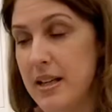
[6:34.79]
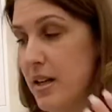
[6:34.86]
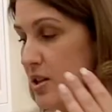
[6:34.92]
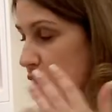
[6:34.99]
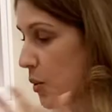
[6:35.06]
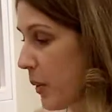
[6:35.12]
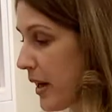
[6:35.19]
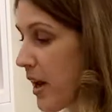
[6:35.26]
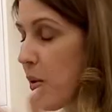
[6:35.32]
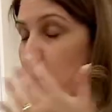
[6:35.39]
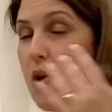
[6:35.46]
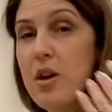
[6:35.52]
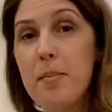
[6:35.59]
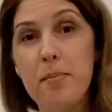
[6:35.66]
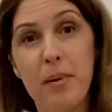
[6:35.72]
So when I
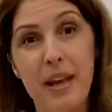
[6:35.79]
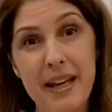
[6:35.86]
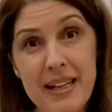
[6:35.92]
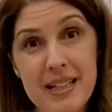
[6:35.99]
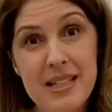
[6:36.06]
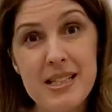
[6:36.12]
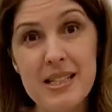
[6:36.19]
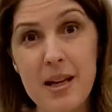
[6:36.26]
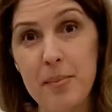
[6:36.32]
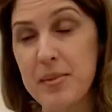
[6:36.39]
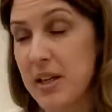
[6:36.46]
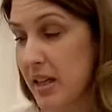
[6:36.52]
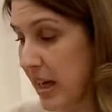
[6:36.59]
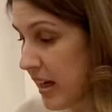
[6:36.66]
want to blend something,